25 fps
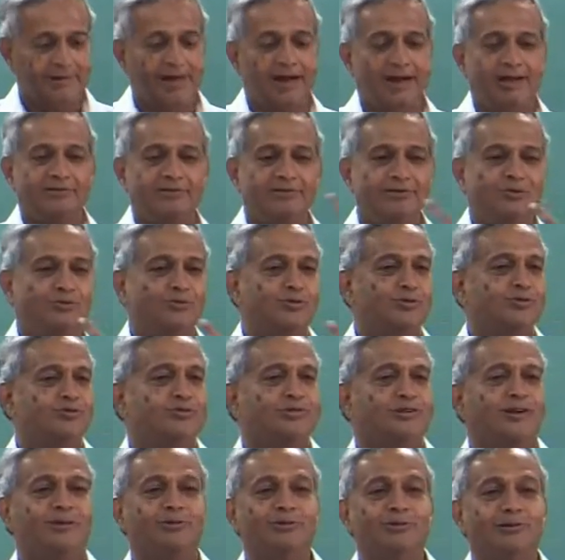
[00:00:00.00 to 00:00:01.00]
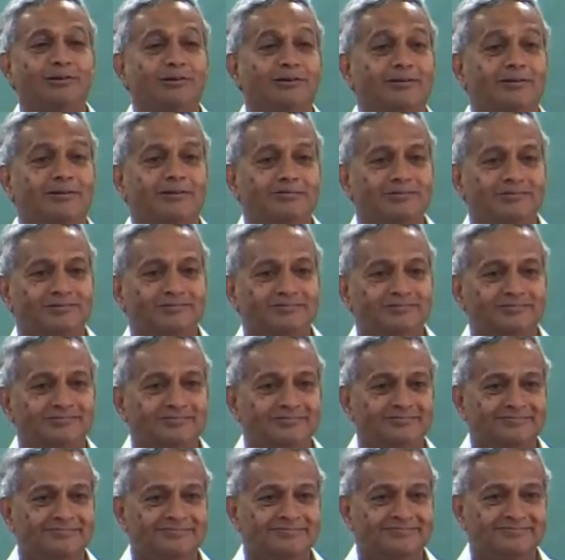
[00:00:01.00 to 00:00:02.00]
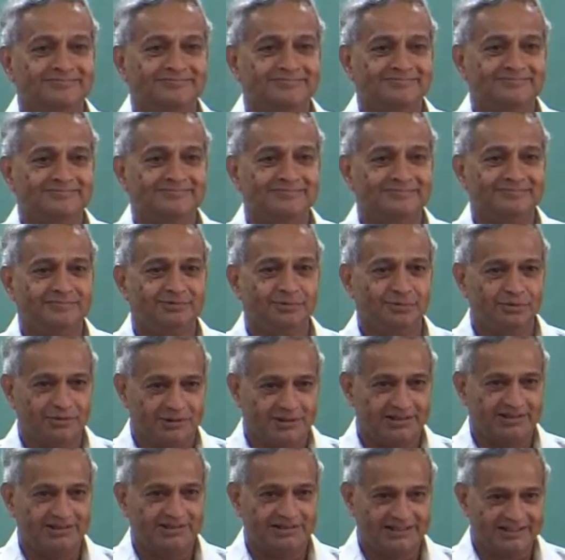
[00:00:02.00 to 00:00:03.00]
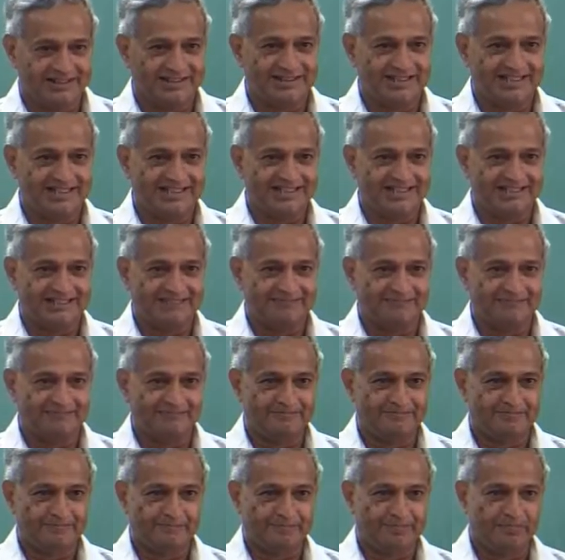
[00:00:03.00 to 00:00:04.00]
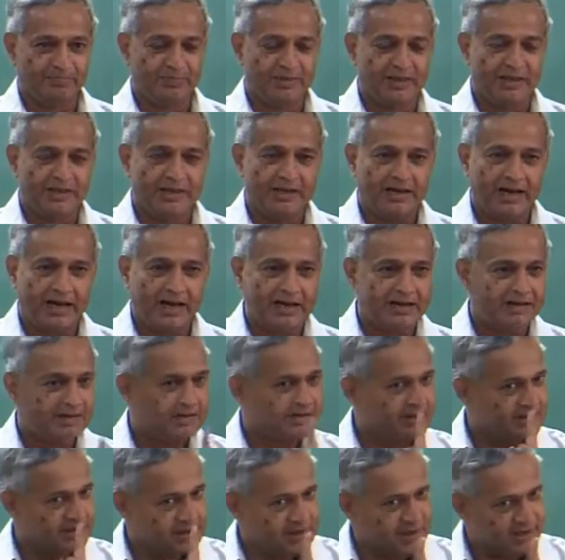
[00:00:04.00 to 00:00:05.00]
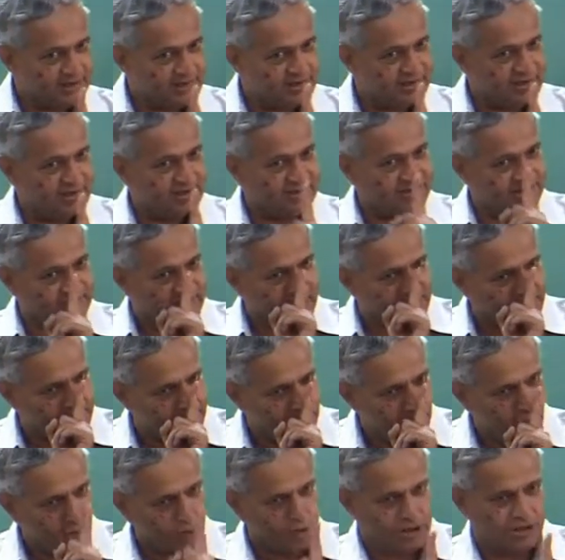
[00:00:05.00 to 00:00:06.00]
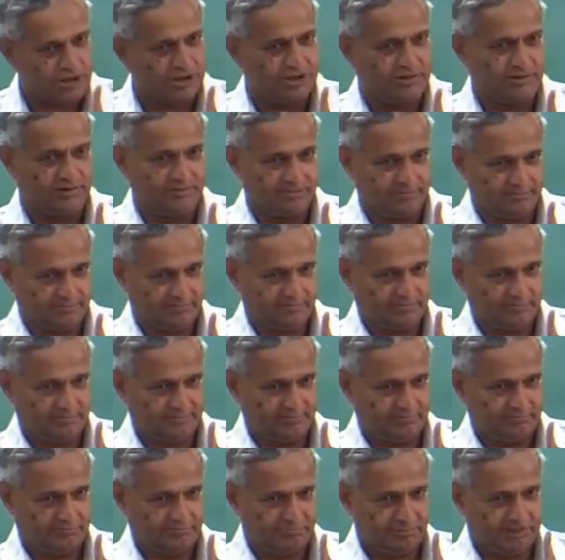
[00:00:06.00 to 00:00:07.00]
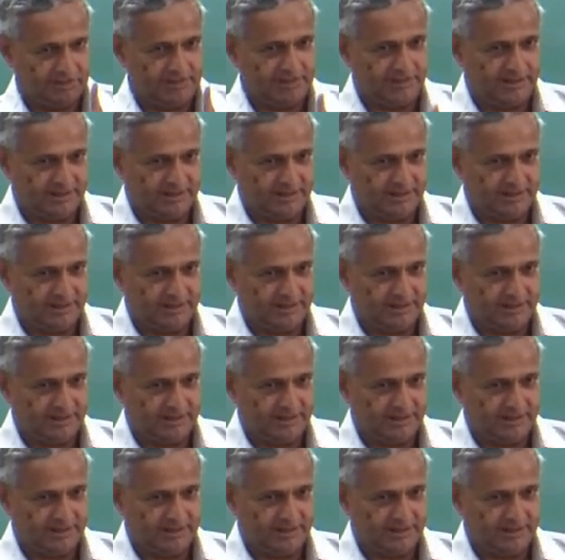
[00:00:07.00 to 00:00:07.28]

as it goes round and round. Okay, is it clear? And it does the same motion, please